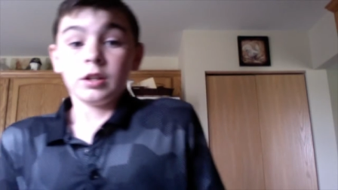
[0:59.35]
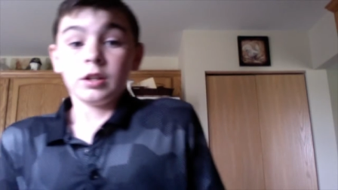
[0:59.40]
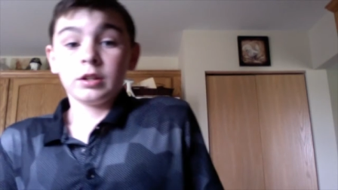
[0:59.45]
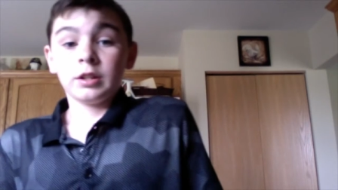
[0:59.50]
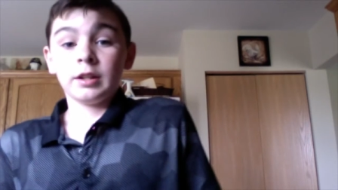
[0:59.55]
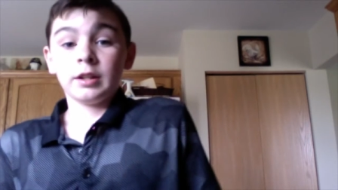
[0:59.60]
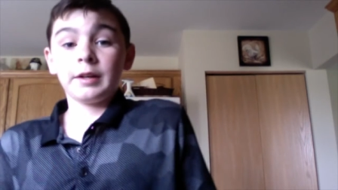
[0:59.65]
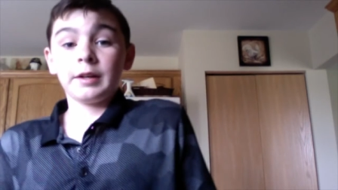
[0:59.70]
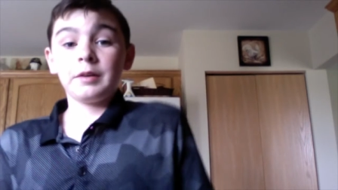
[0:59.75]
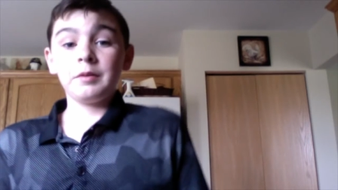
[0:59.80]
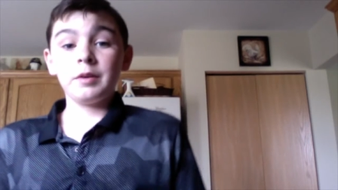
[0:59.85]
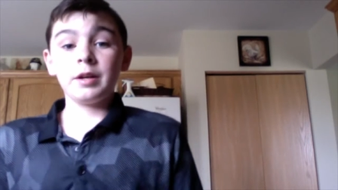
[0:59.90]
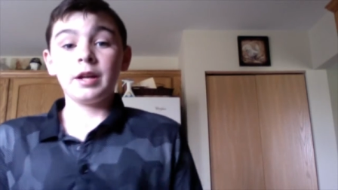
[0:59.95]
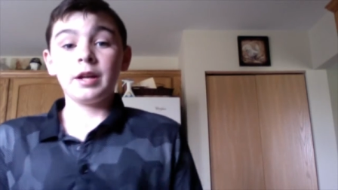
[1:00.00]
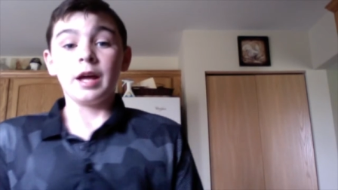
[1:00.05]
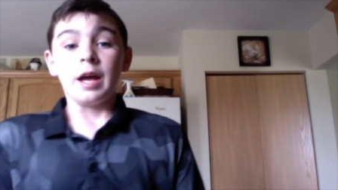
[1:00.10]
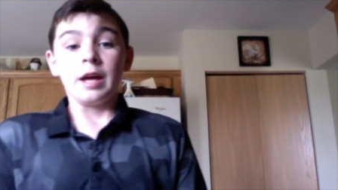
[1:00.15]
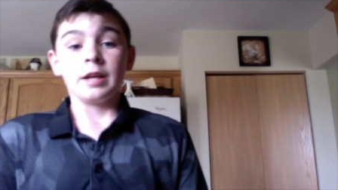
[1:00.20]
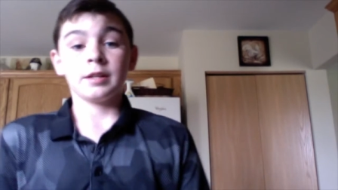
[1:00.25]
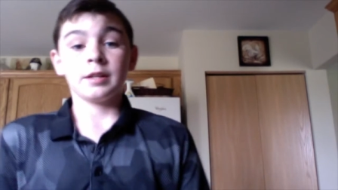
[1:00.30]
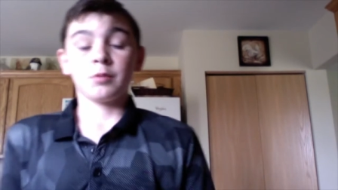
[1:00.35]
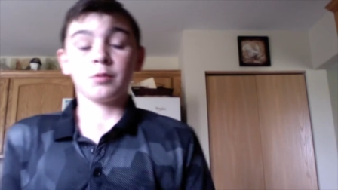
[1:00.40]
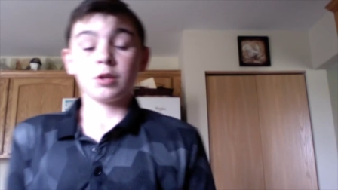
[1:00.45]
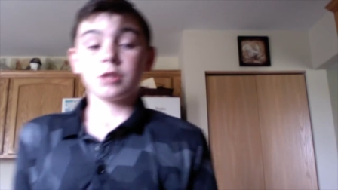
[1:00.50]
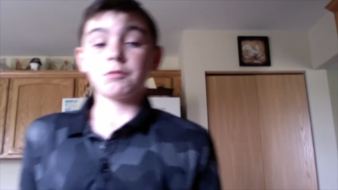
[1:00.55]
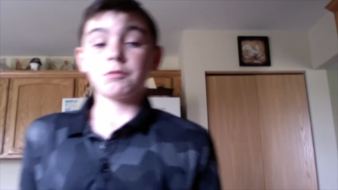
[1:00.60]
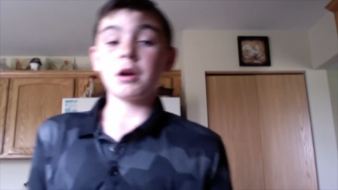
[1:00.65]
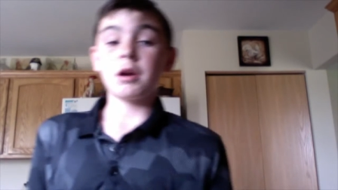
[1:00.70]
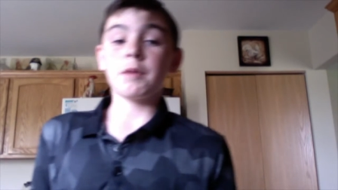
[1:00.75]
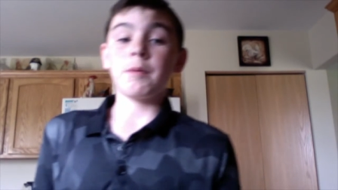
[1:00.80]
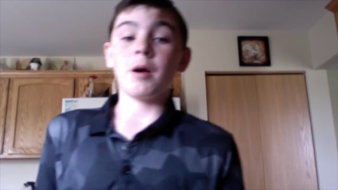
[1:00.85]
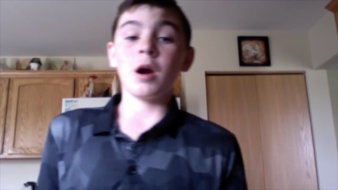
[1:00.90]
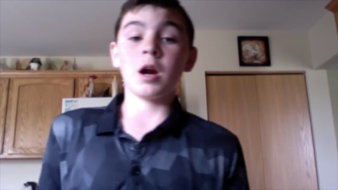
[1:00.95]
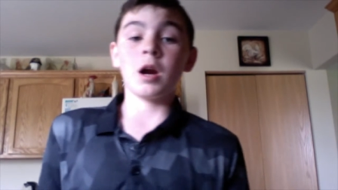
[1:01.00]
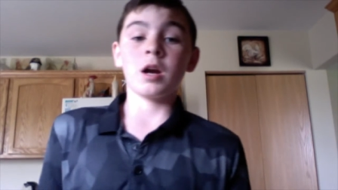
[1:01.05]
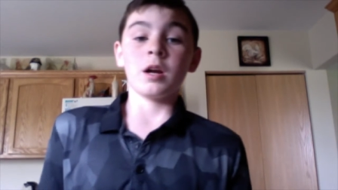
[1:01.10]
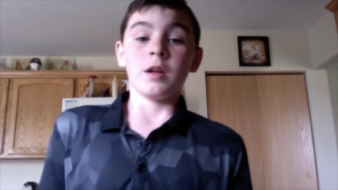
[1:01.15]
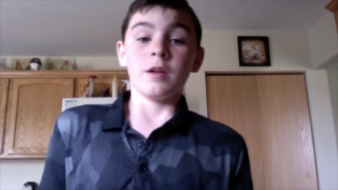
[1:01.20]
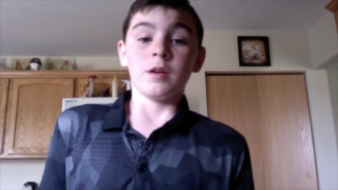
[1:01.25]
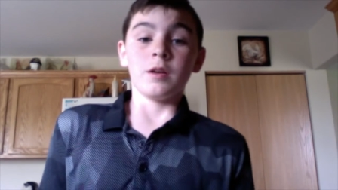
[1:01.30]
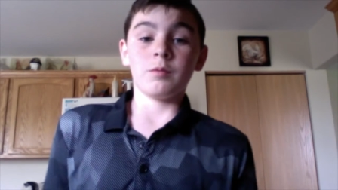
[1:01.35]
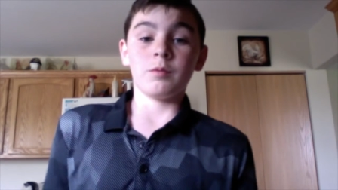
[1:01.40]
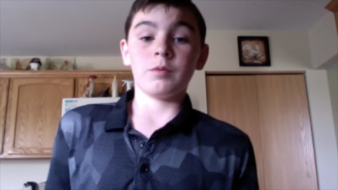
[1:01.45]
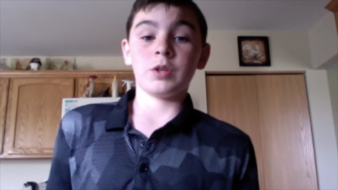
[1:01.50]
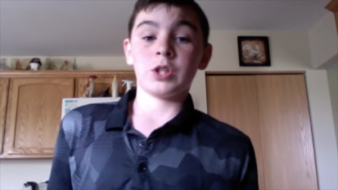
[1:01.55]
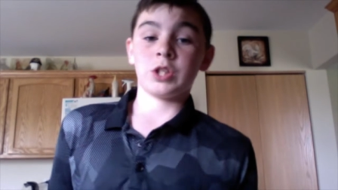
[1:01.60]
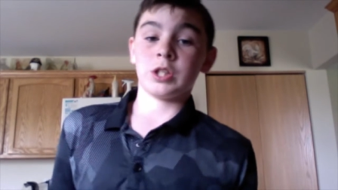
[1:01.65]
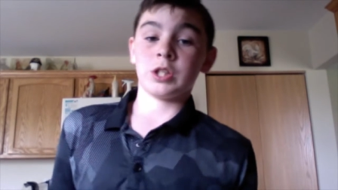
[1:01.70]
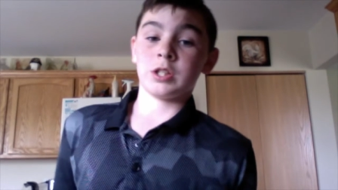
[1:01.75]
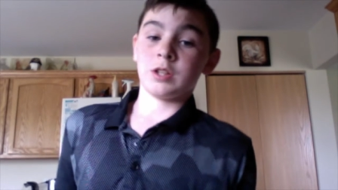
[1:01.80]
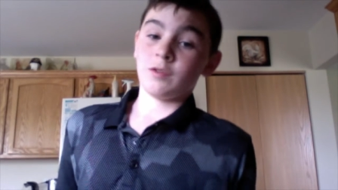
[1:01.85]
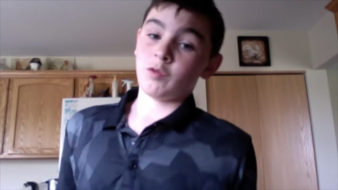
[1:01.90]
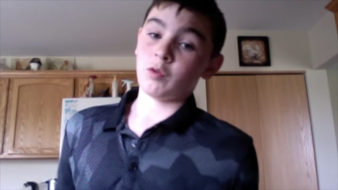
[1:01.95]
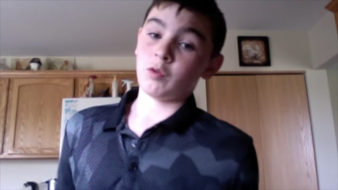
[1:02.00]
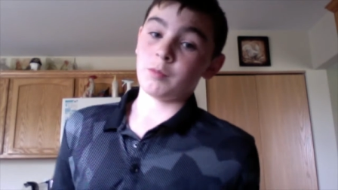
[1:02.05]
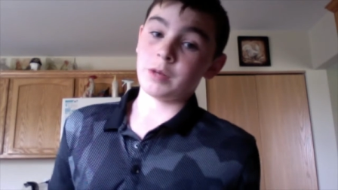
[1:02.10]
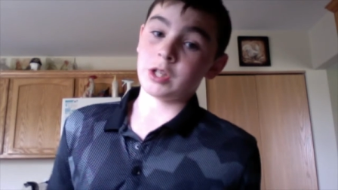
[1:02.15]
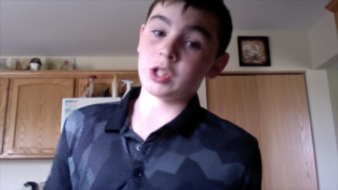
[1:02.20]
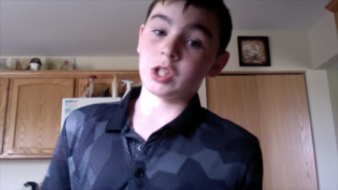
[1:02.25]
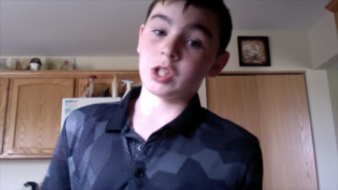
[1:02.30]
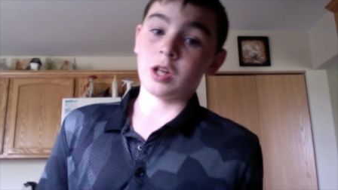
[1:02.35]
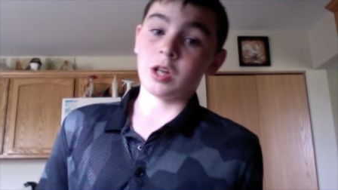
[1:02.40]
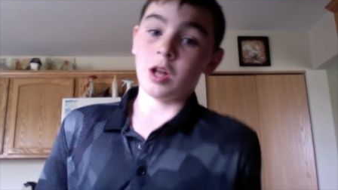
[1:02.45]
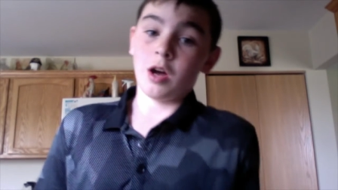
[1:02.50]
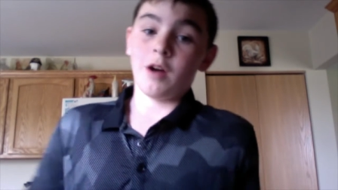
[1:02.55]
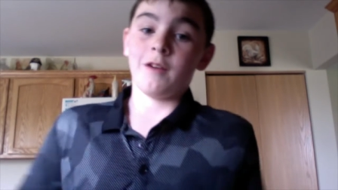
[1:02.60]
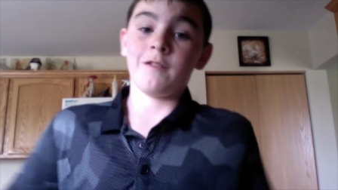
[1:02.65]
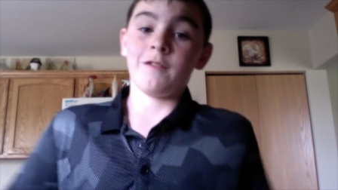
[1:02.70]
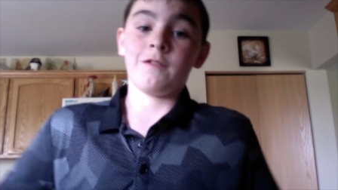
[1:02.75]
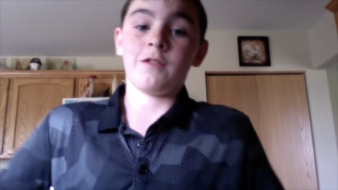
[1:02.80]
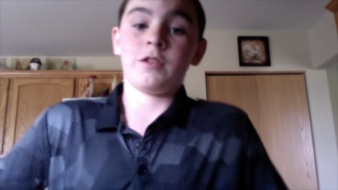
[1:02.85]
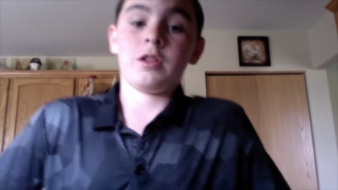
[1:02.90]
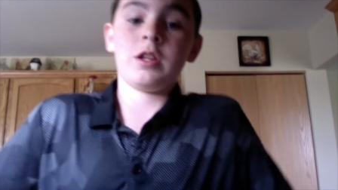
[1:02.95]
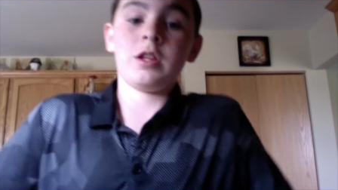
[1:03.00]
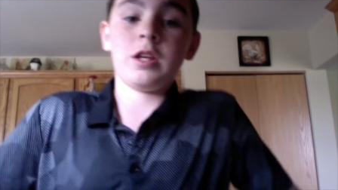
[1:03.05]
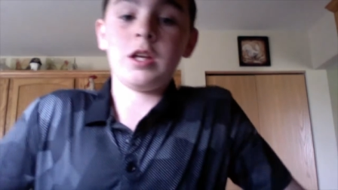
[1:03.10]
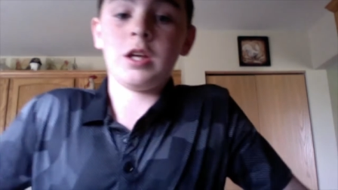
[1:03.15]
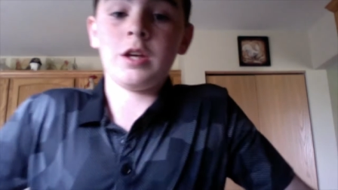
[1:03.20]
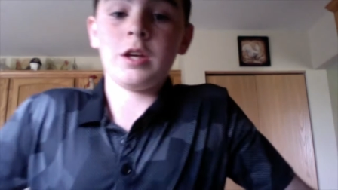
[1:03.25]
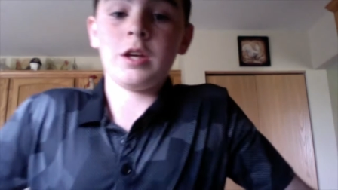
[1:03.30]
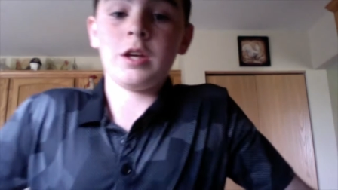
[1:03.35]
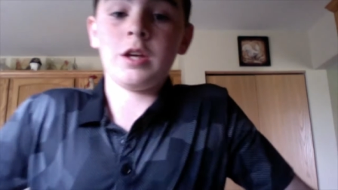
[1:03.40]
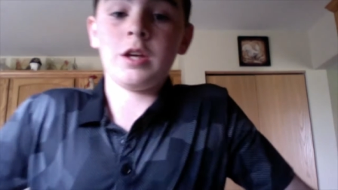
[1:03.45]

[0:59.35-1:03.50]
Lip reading: The liquid is more spread apart, which is the formation of the